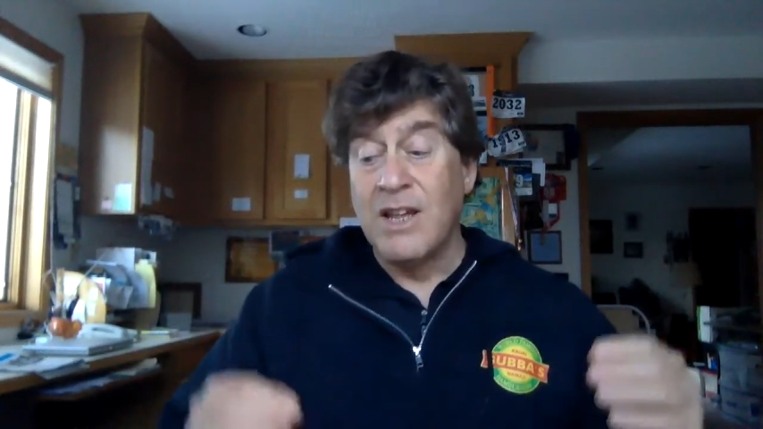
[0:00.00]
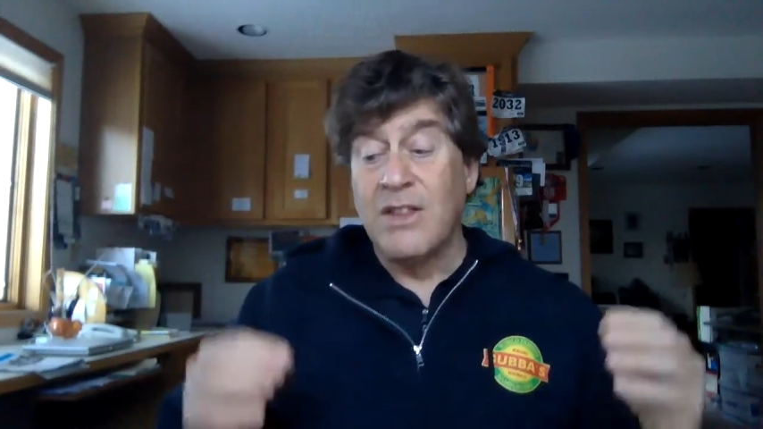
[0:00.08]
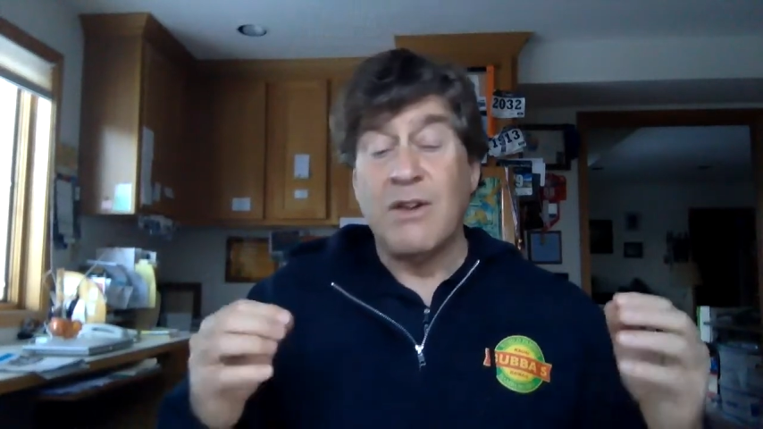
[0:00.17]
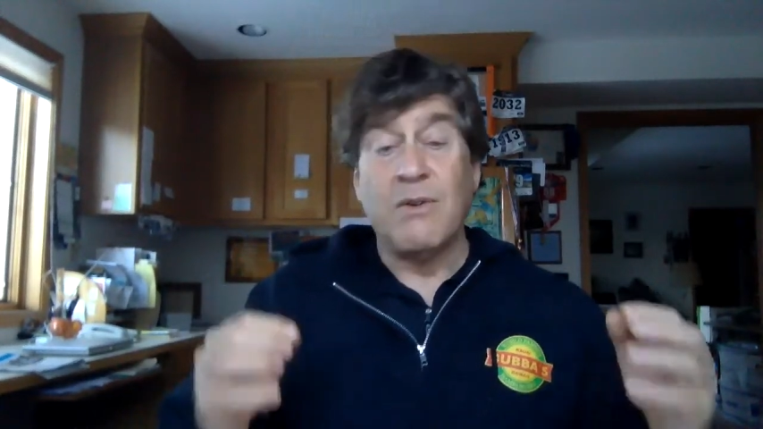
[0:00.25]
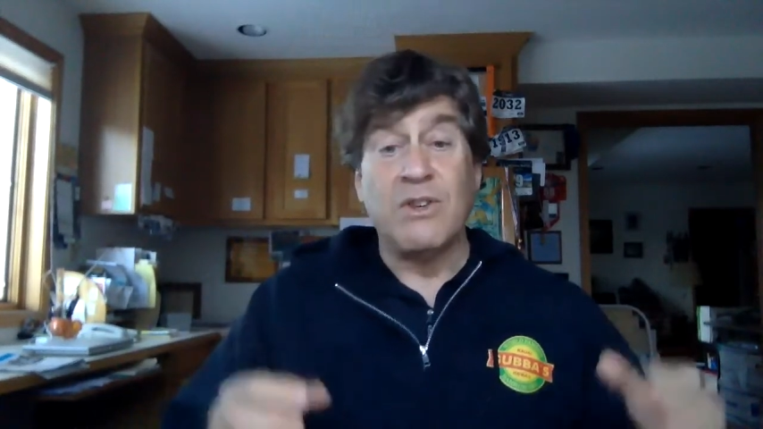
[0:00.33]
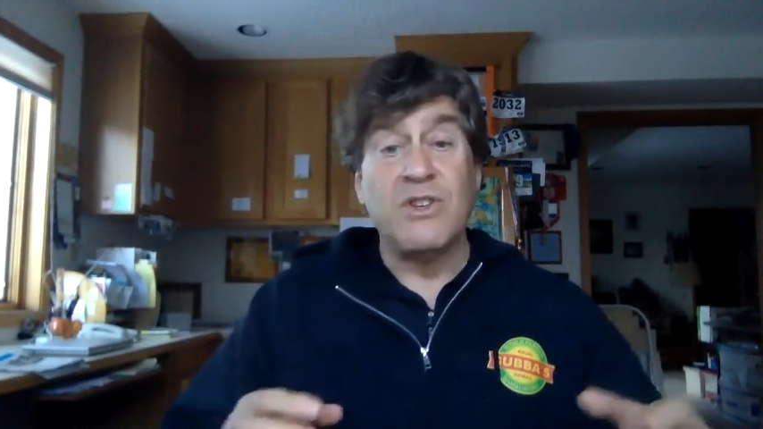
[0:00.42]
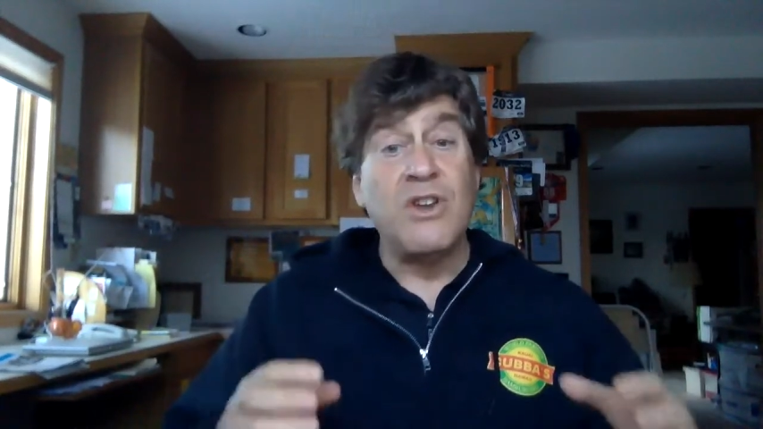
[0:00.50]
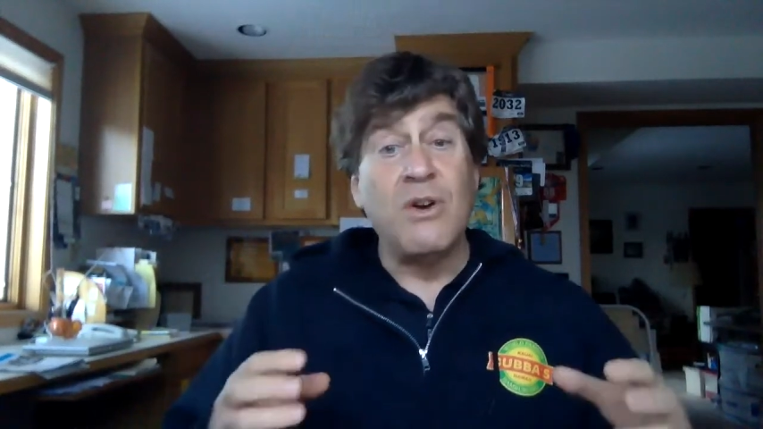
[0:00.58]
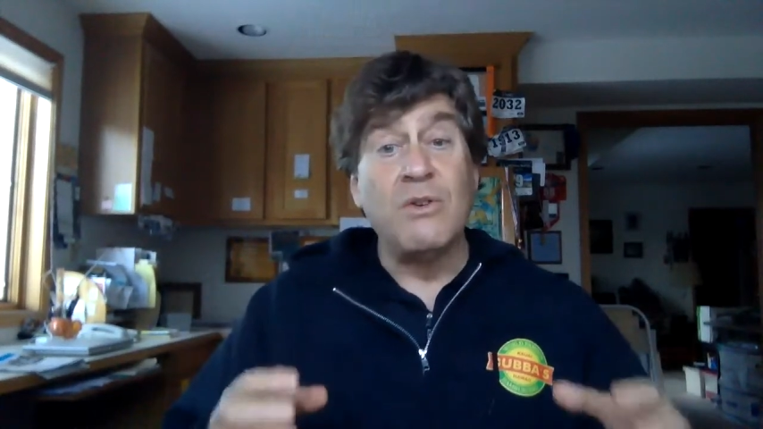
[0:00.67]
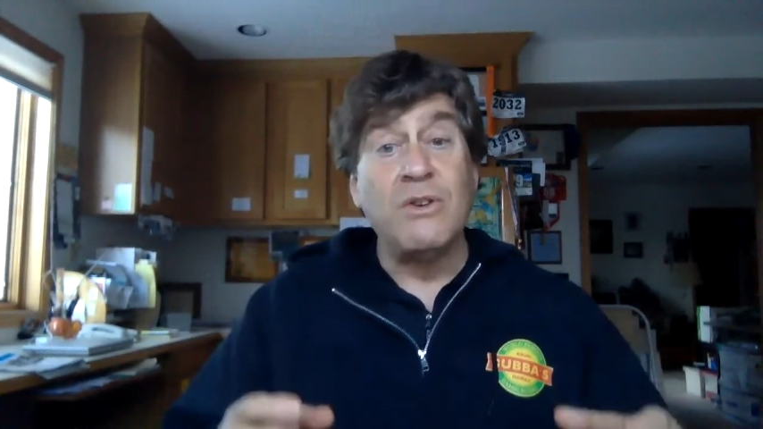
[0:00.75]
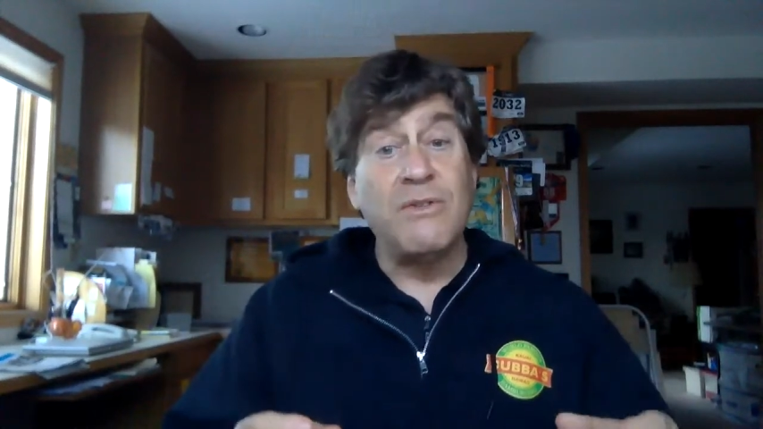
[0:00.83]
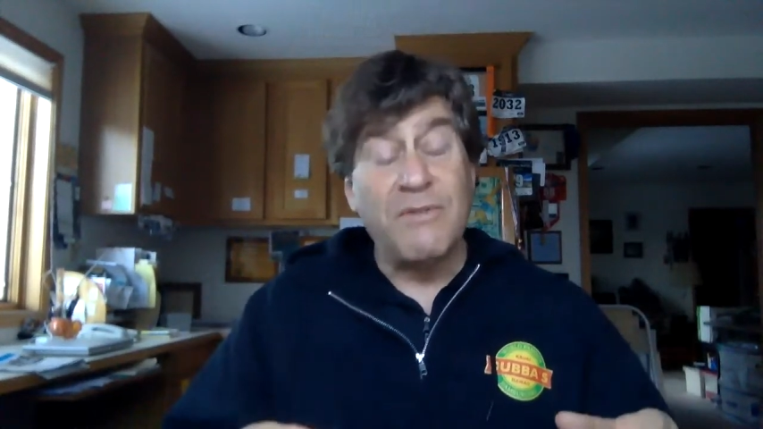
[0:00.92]
There is
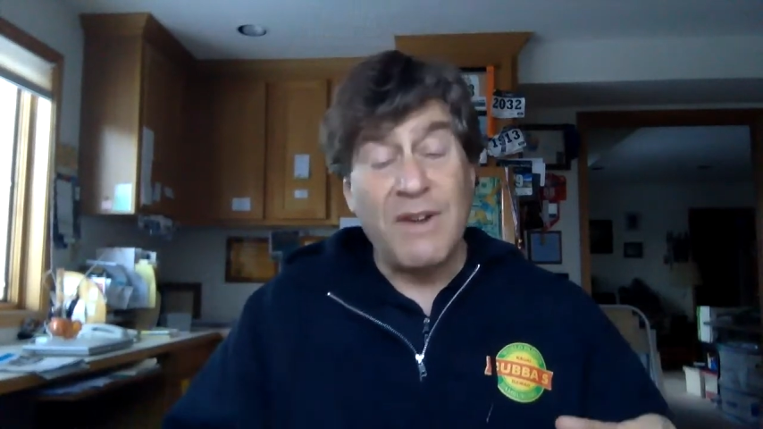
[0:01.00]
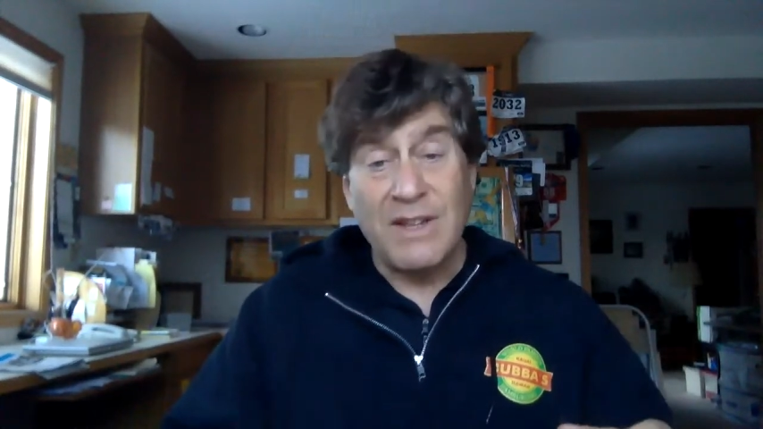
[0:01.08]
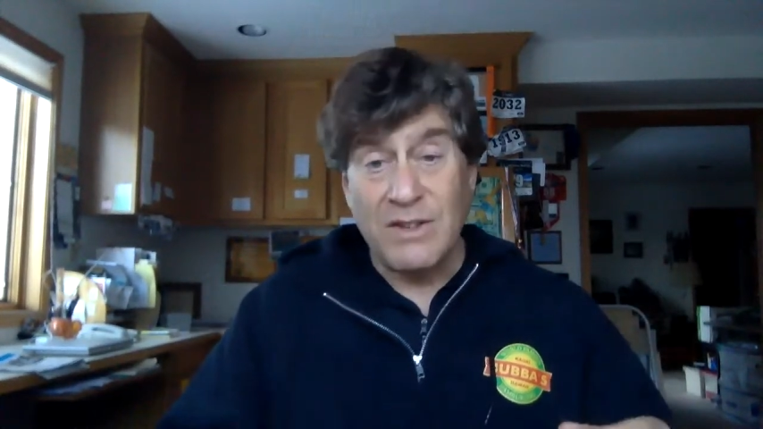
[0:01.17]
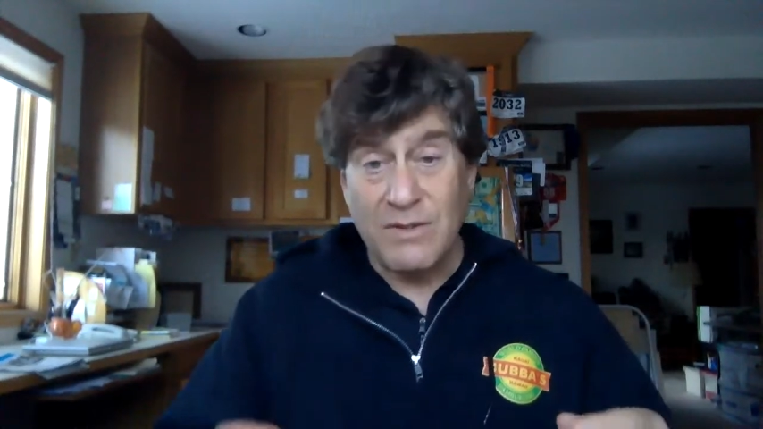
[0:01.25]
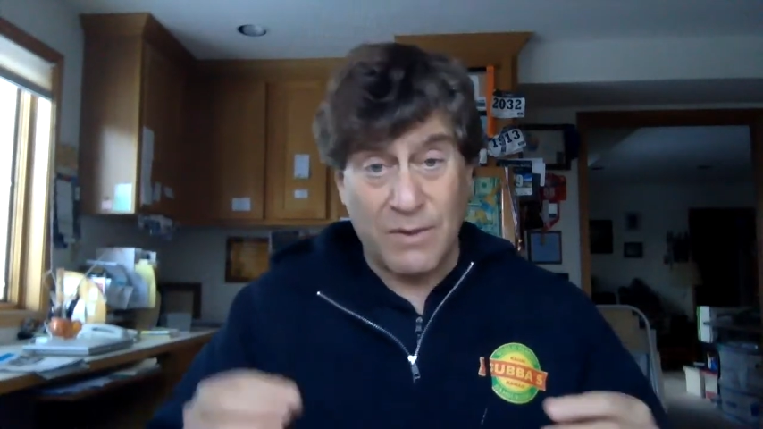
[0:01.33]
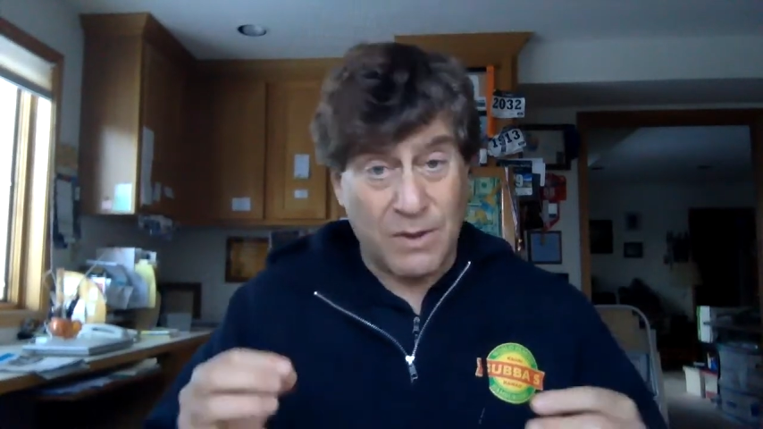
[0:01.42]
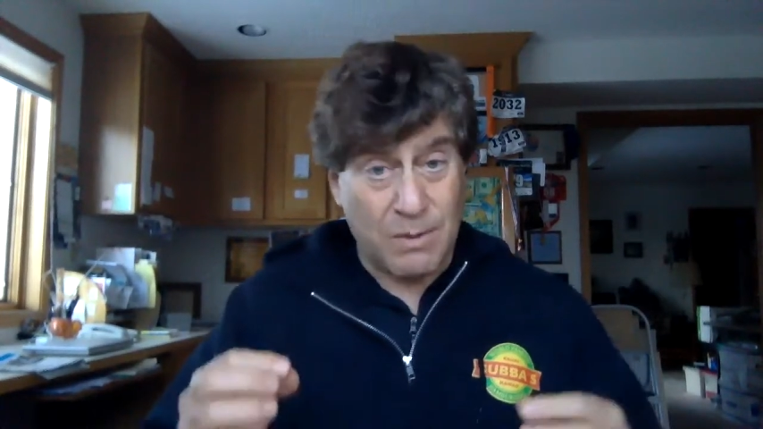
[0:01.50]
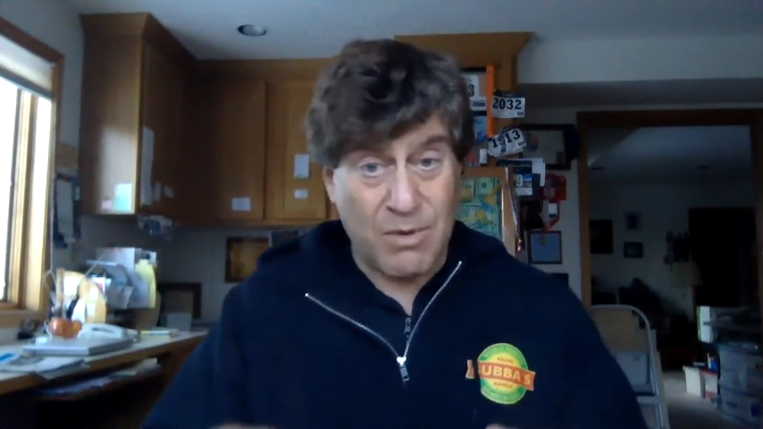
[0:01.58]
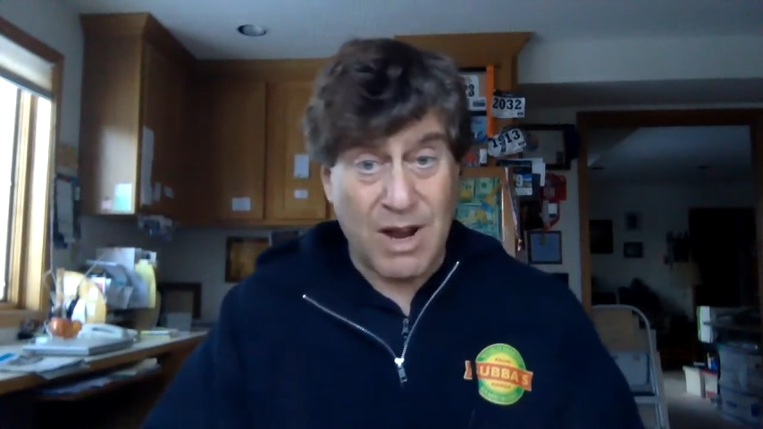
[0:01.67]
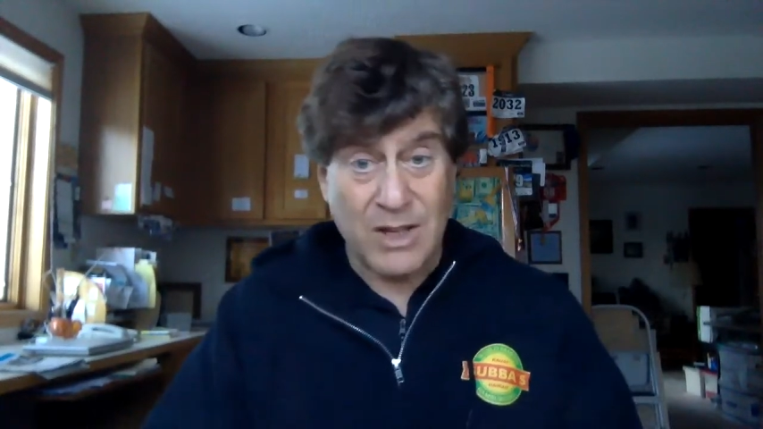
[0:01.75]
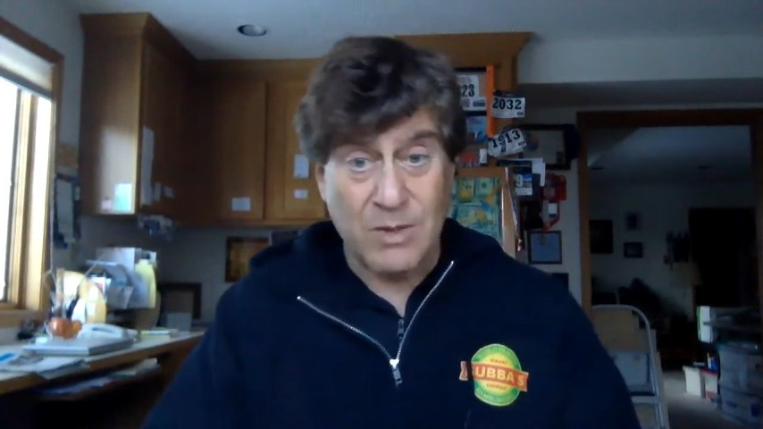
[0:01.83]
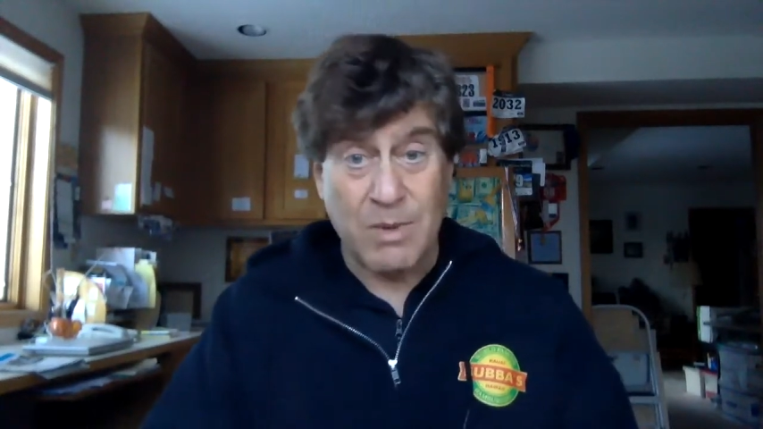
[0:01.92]
no defense for the
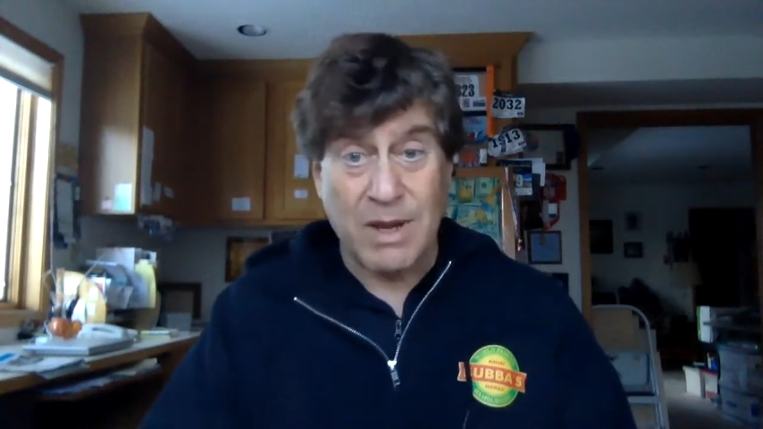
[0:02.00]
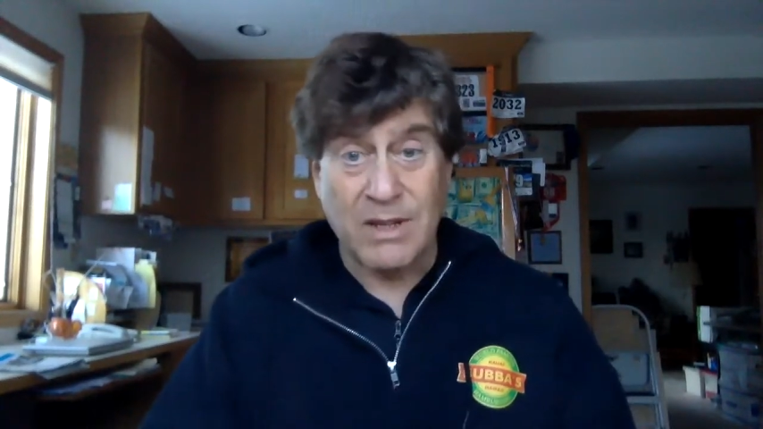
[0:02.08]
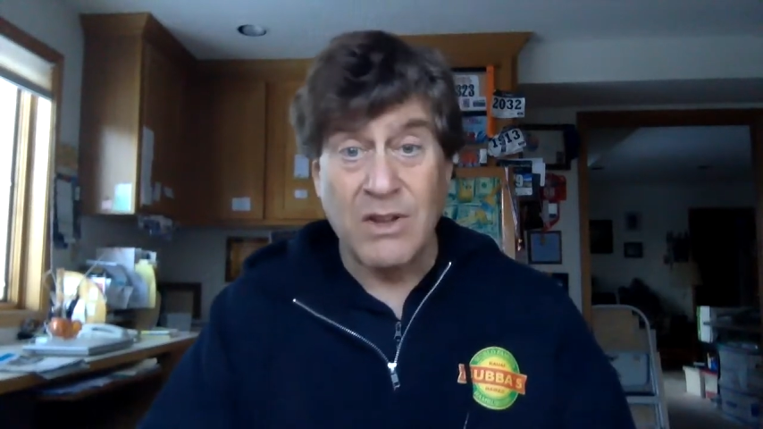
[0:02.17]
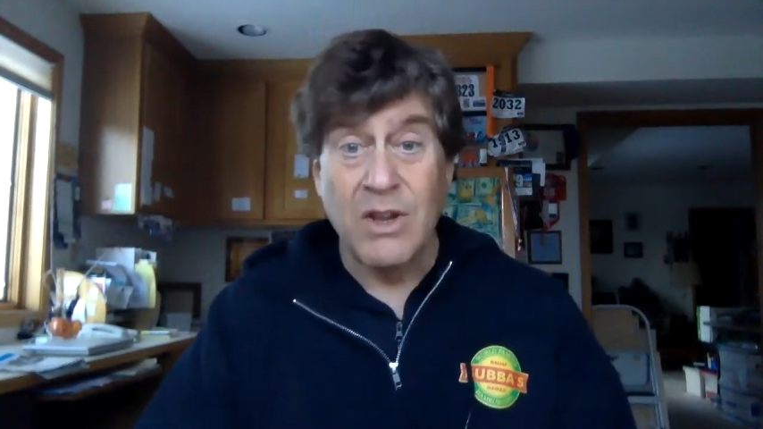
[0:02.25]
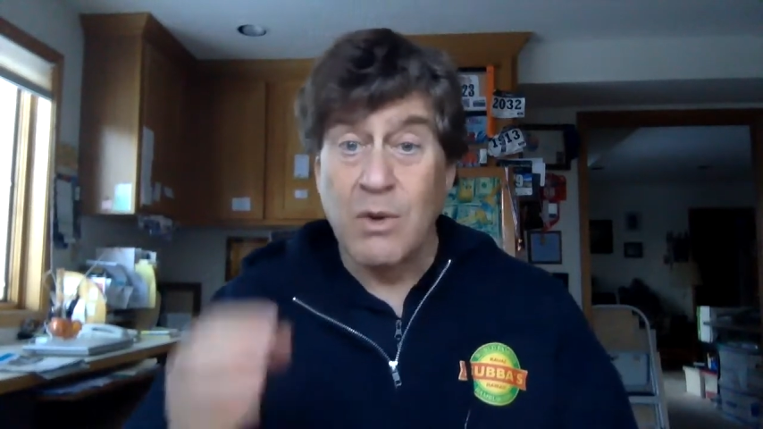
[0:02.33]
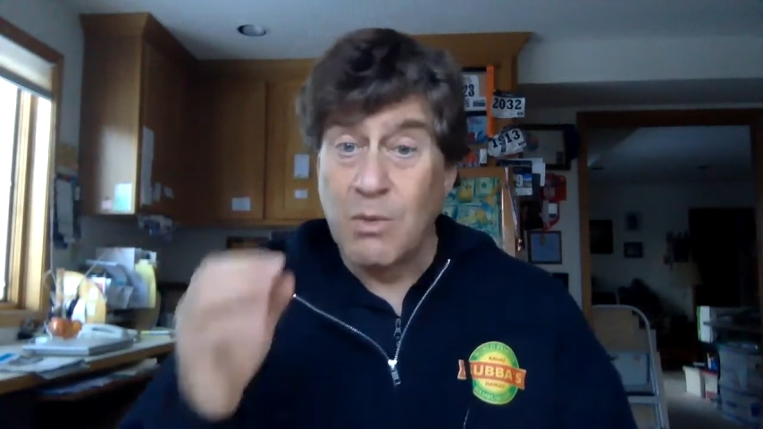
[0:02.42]
prospect